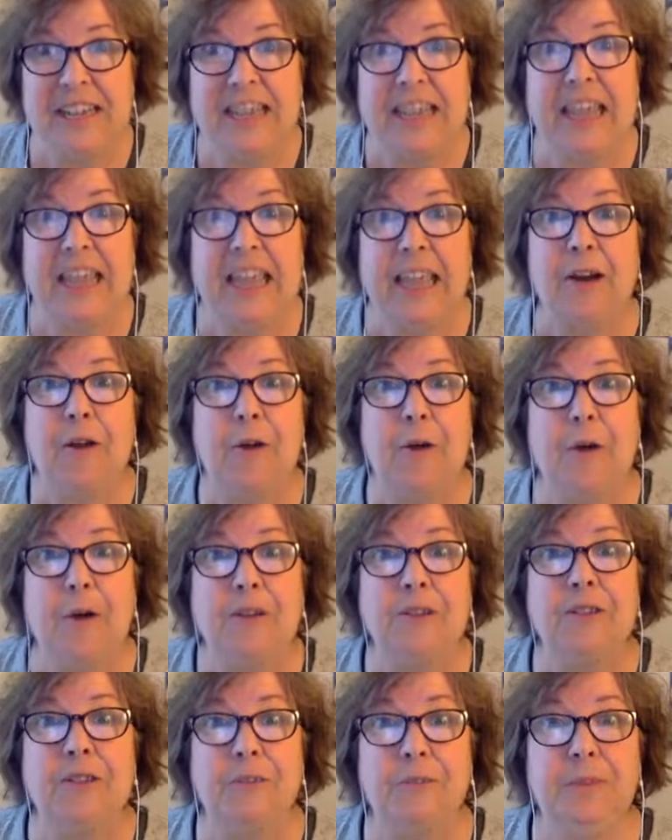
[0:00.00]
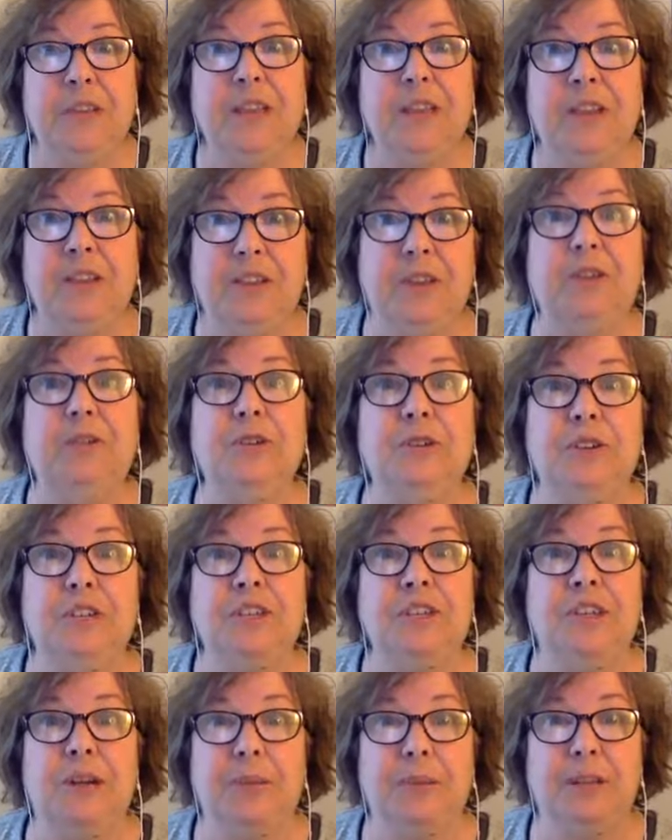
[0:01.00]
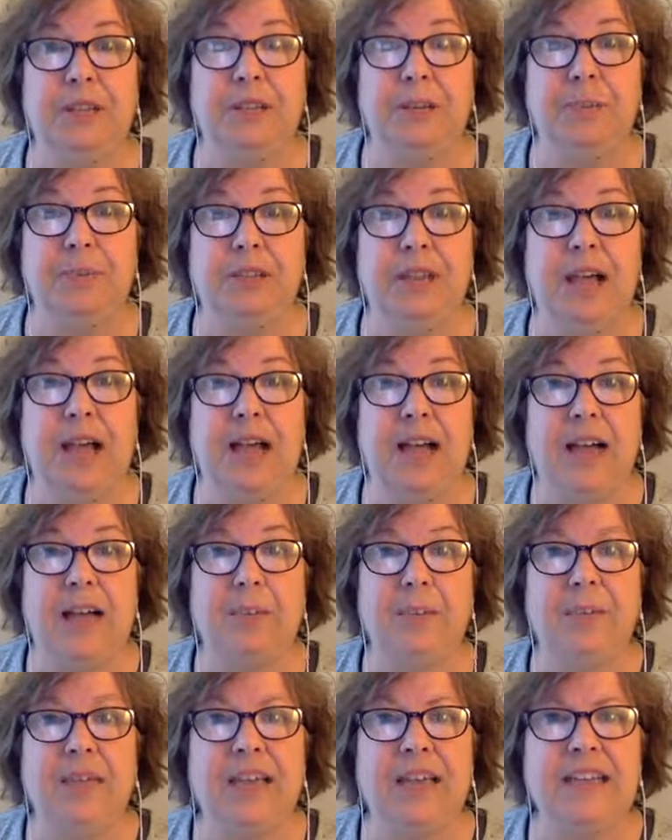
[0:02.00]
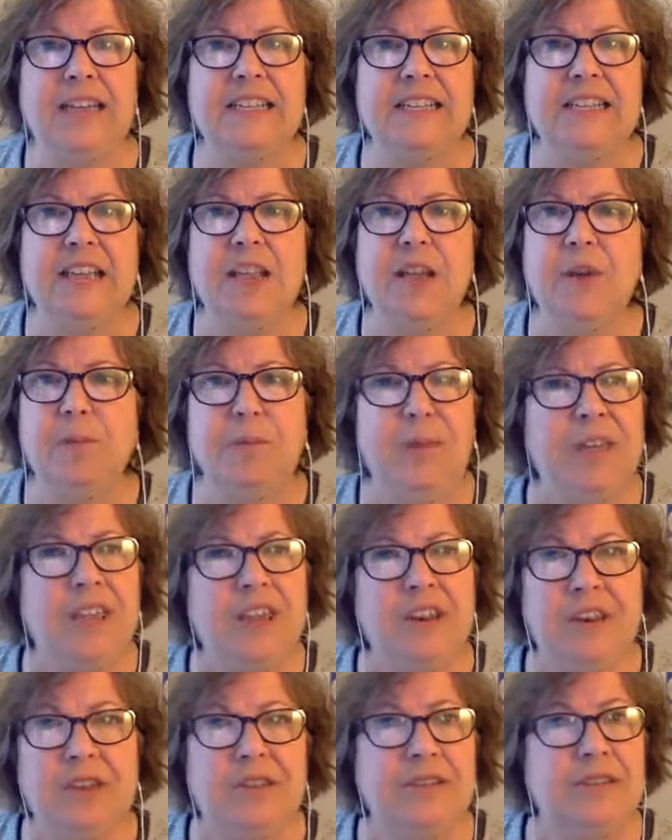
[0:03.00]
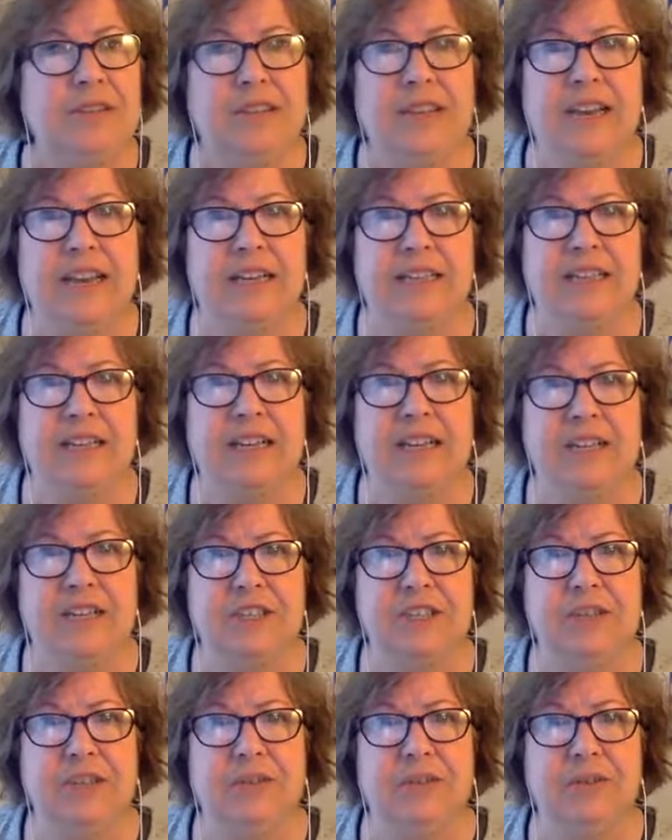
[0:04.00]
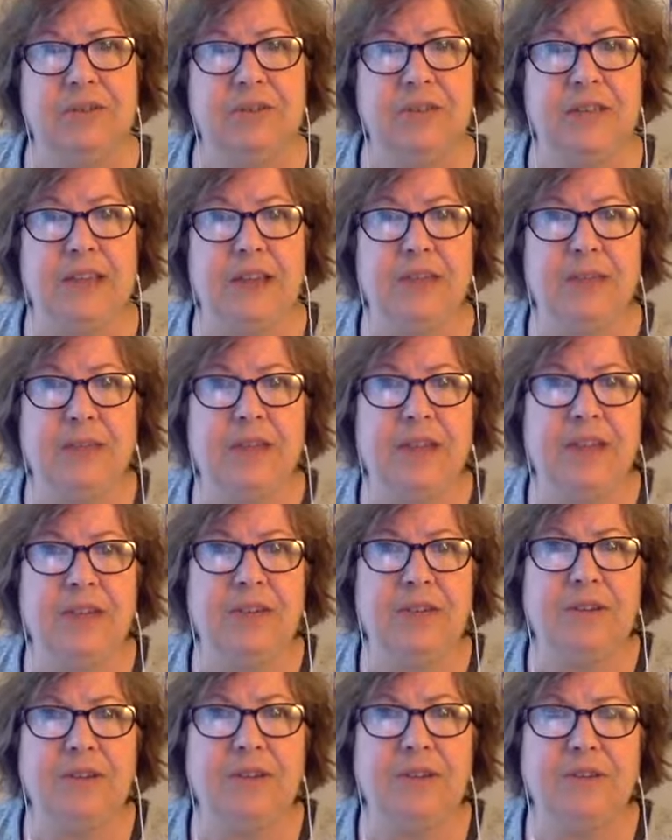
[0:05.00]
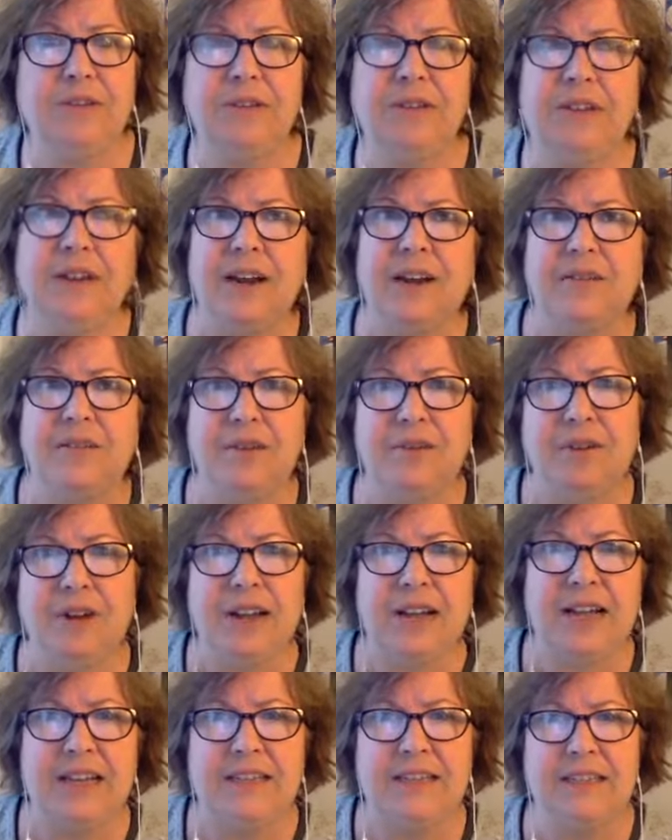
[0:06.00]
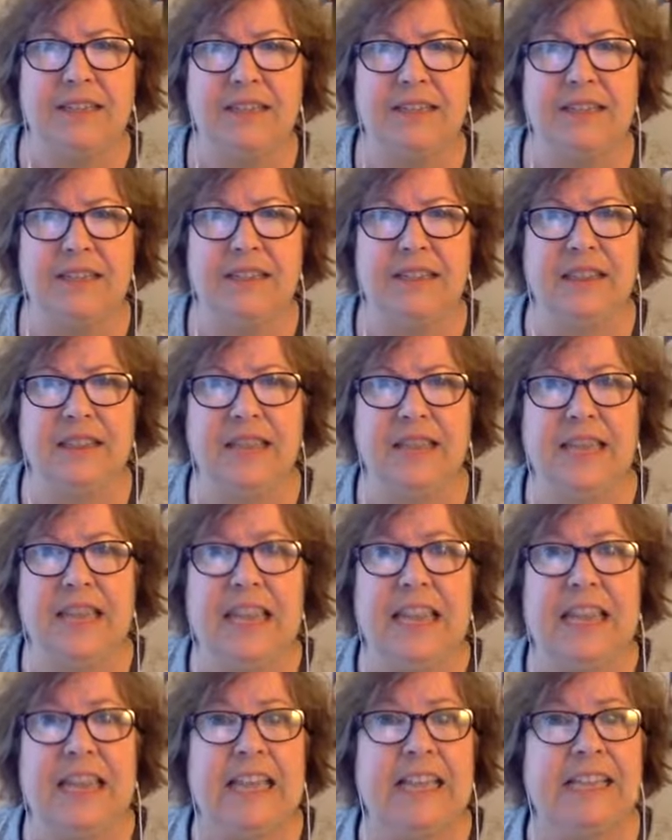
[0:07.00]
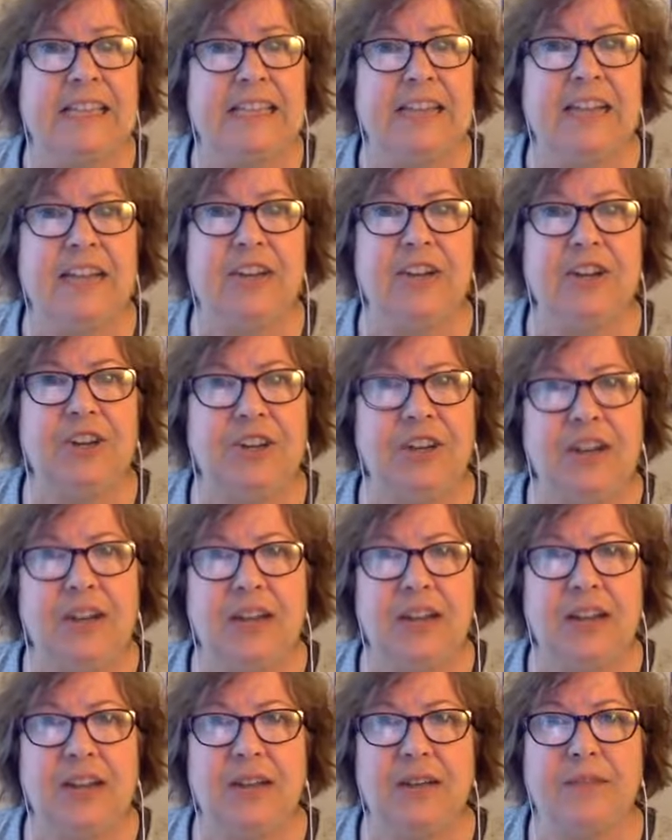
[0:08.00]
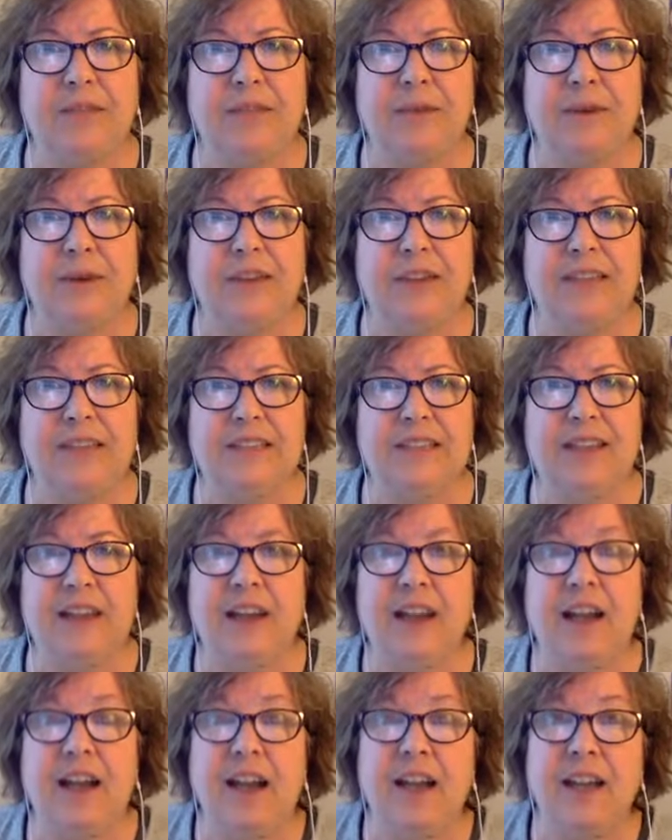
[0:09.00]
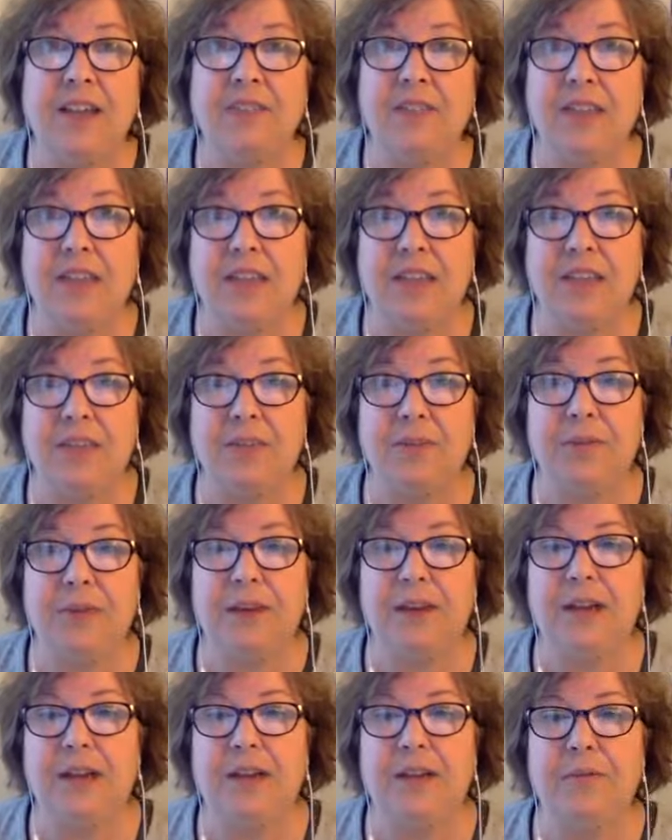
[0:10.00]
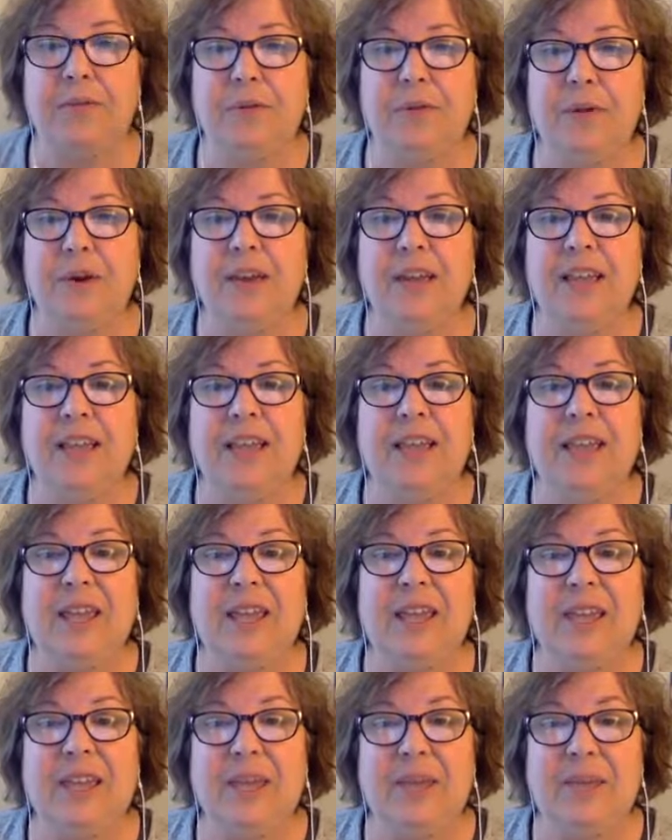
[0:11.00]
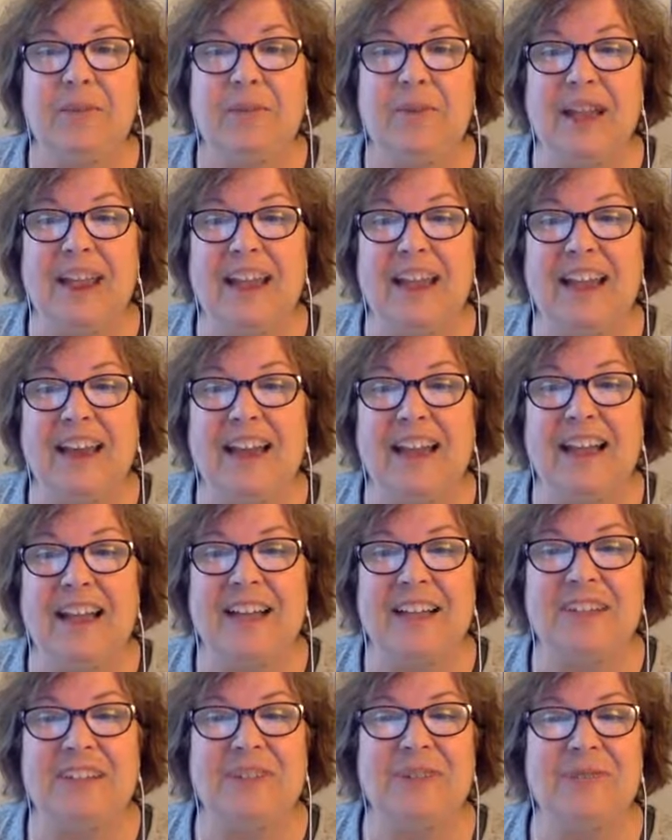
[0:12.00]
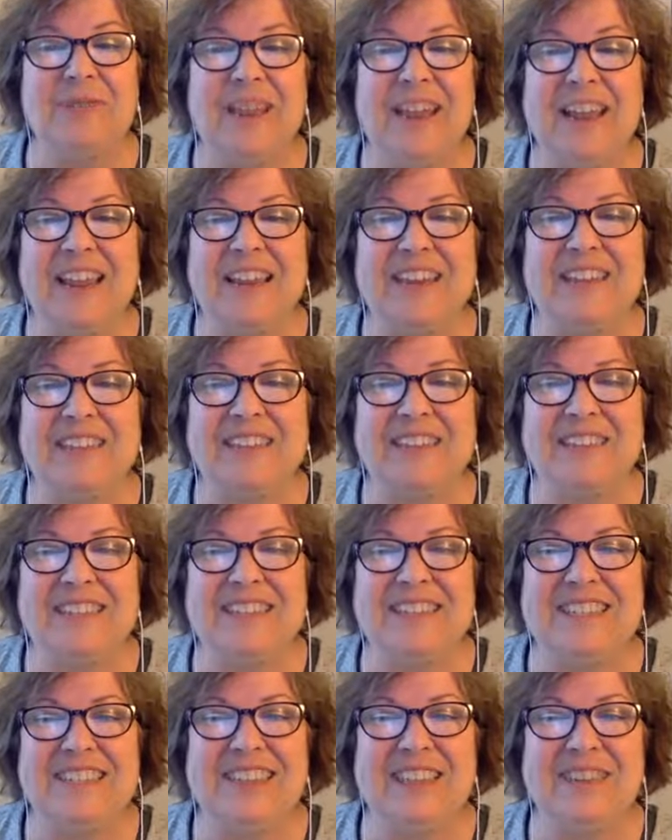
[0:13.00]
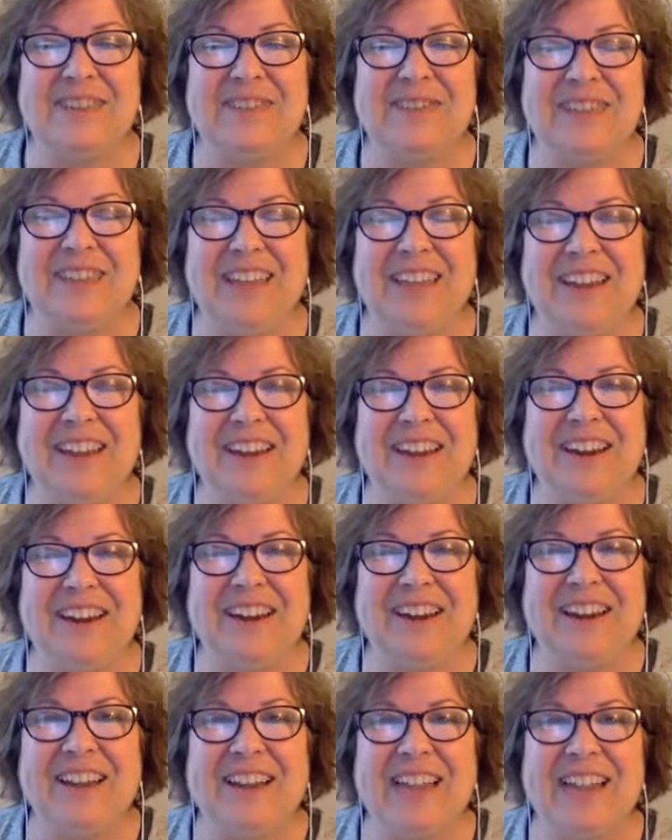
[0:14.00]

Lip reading: it can also be a huge stumbling block because we can use it as an excuse. And we can also look at our own content and think it's not good enough, or it's not high value enough, or it can wait. Hi, Joanne, good to see you here.